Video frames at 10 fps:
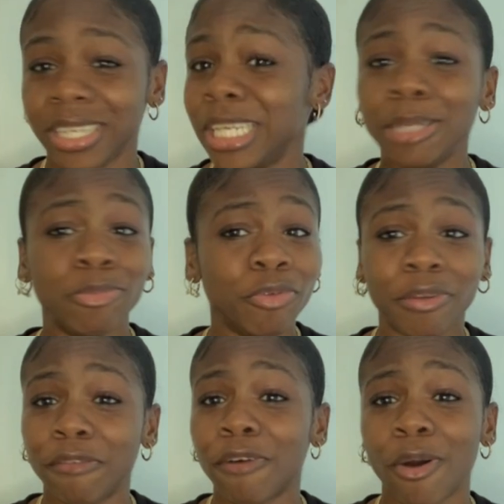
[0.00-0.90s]
Keep
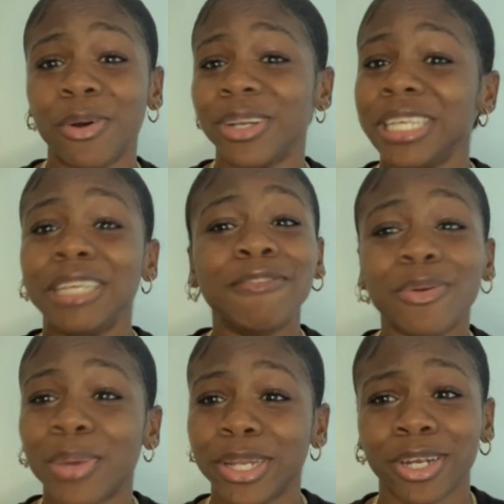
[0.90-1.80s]
moving forward, even
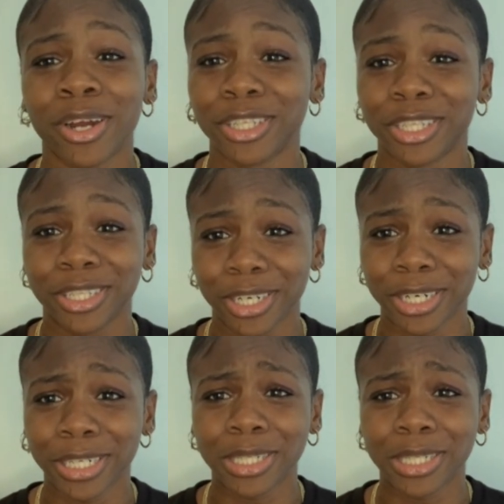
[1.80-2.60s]
when you're uncertain.